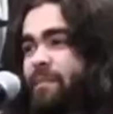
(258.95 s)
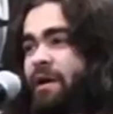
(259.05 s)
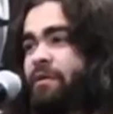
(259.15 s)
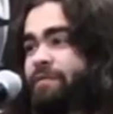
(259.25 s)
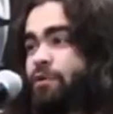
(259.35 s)

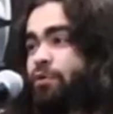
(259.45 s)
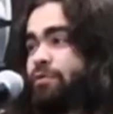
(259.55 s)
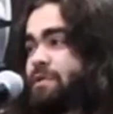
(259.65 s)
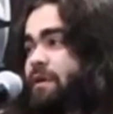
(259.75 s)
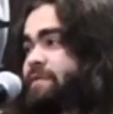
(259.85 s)
amount of
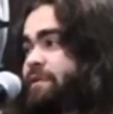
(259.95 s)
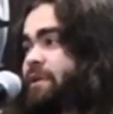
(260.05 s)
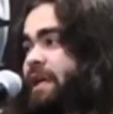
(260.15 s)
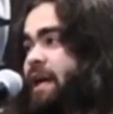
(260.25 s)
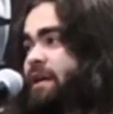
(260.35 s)
cool stuff to
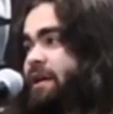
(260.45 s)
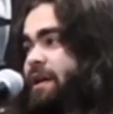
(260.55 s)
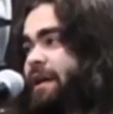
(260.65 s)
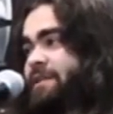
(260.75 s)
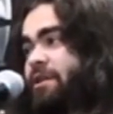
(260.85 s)
look at.
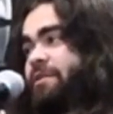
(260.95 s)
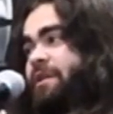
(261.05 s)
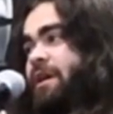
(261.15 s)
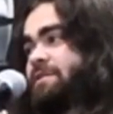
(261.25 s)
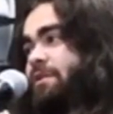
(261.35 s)
Mm -hmm. It's hard to
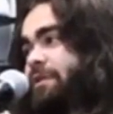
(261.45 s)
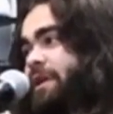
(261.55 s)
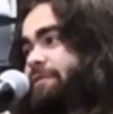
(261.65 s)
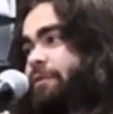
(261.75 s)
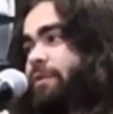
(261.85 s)
not soak it
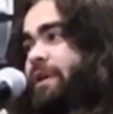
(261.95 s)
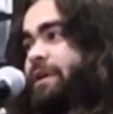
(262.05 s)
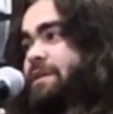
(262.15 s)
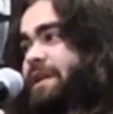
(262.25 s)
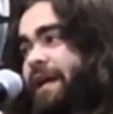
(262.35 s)
in for what it
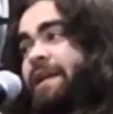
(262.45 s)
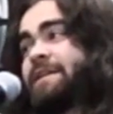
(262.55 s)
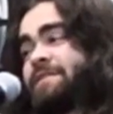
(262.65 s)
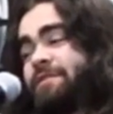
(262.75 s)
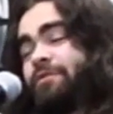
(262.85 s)
is. Like yeah, it
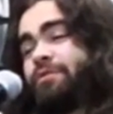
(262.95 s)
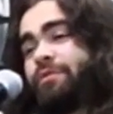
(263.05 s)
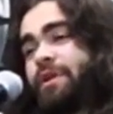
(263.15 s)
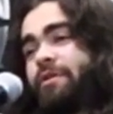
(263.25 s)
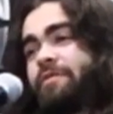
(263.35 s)
is yeah. still cool to go